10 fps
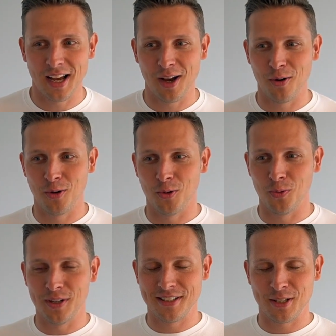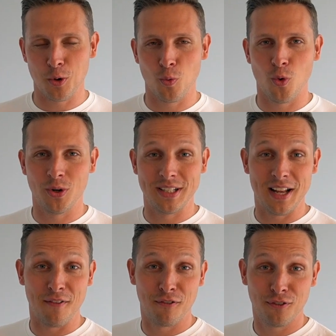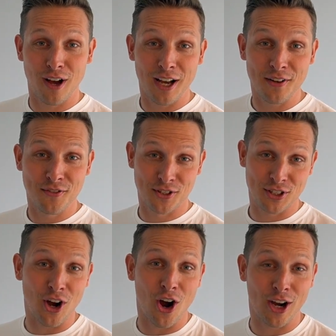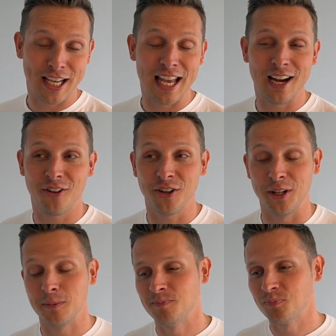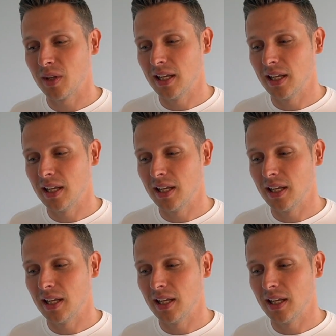was awarded a 5-star carrier